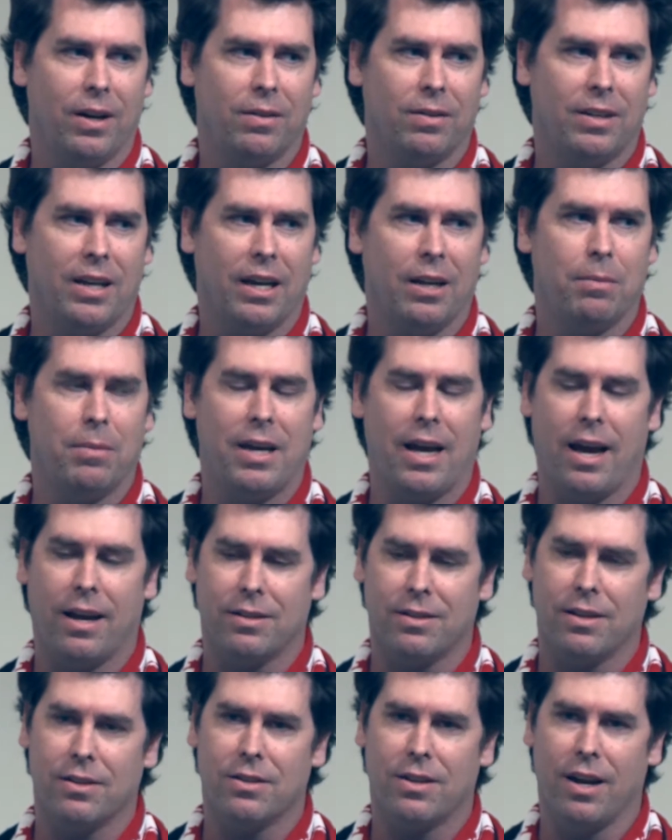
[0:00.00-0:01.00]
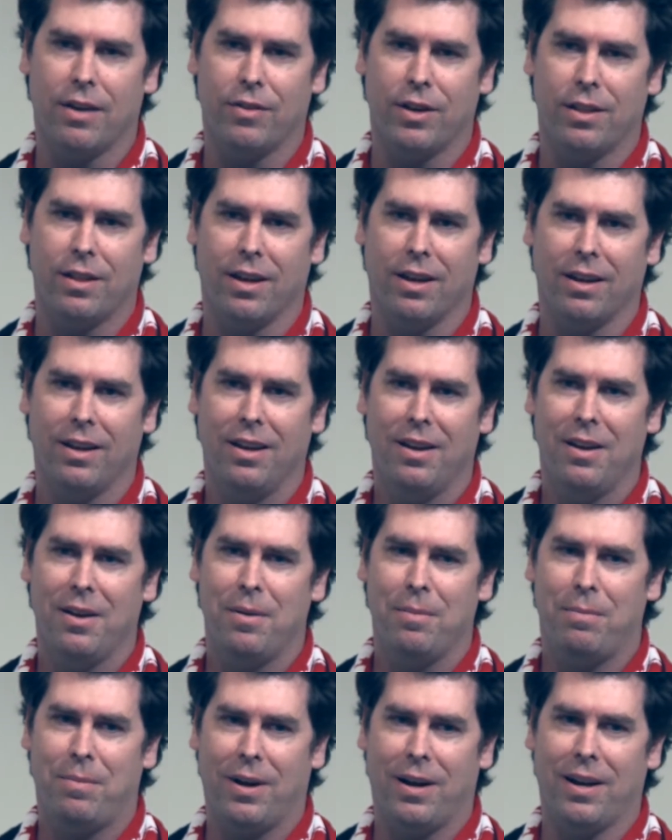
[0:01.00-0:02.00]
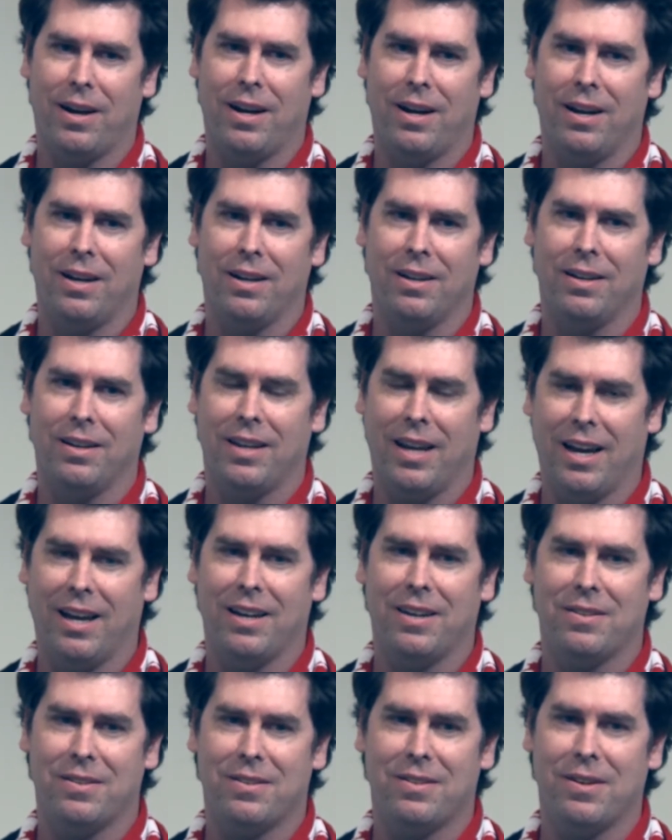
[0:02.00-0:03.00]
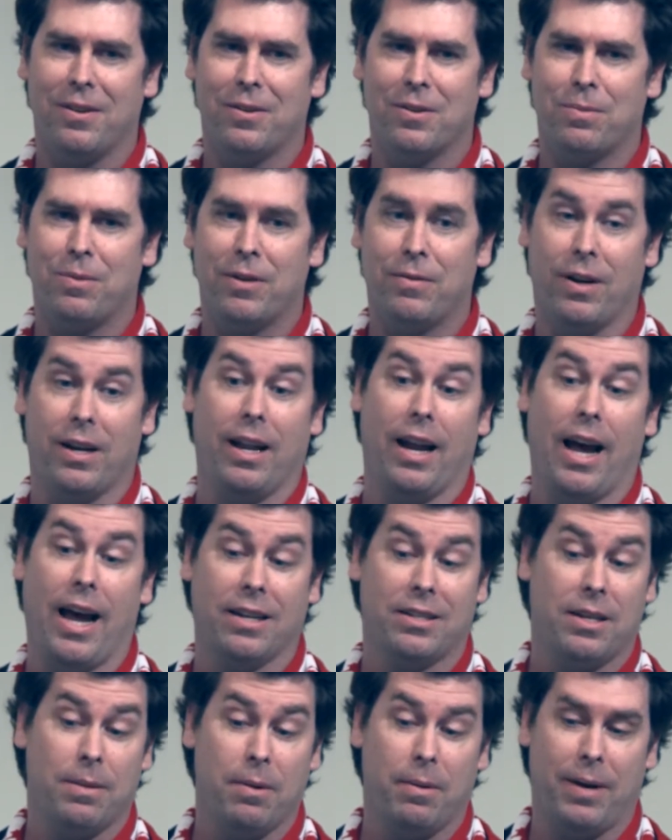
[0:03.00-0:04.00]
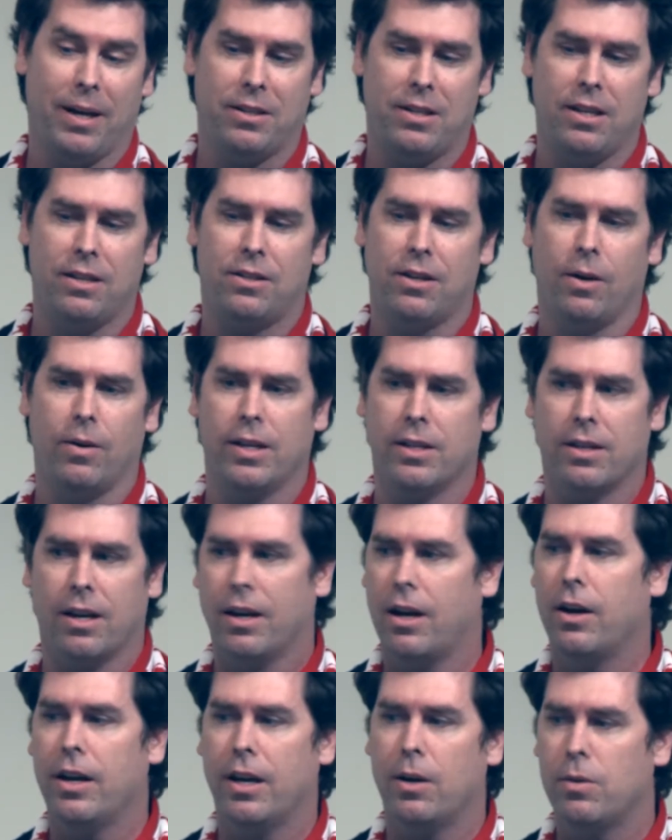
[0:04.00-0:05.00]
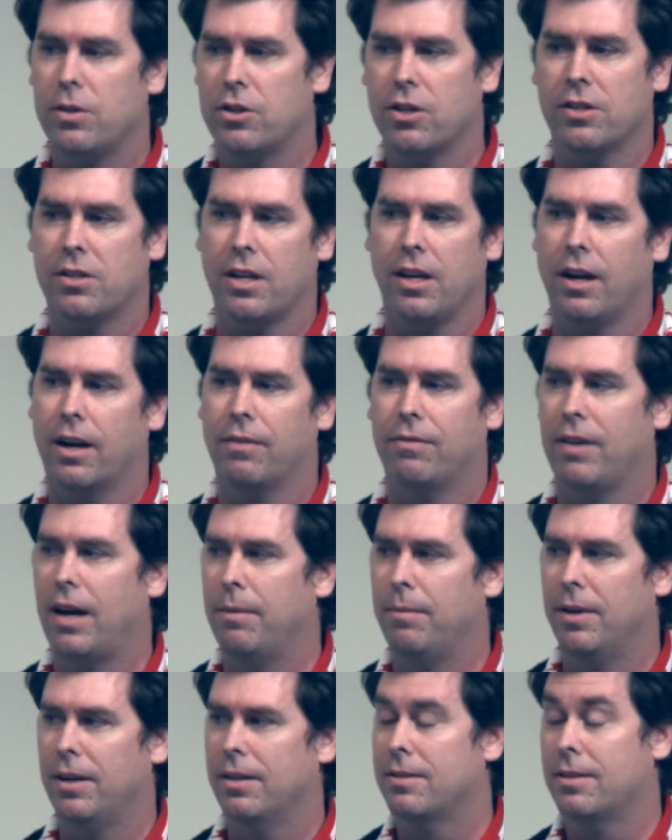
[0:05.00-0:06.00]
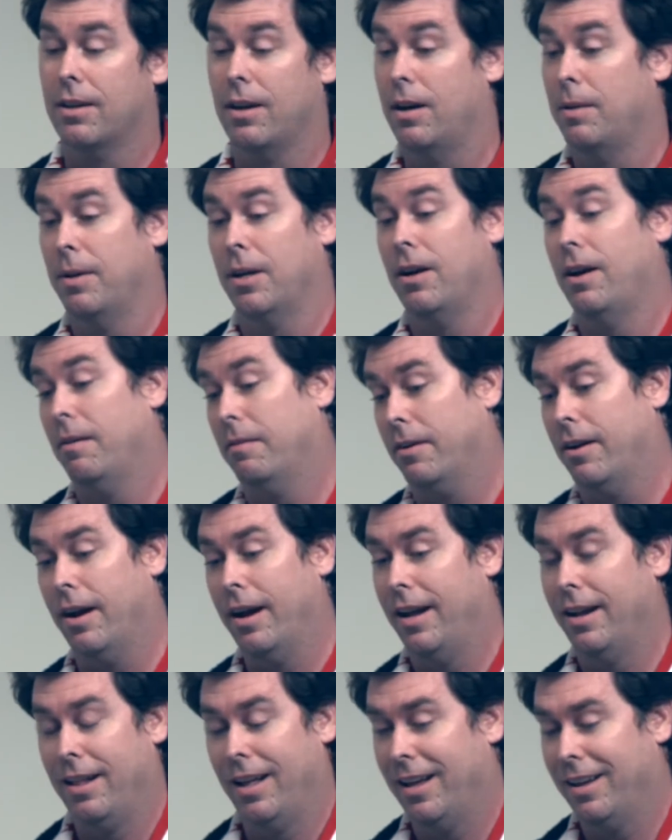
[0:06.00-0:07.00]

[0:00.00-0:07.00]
getting me access to everything. But yeah, it was pretty fun. And I asked him about Tito, and he's like, oh, he was just here 5 minutes ago. I'm like, oh, great.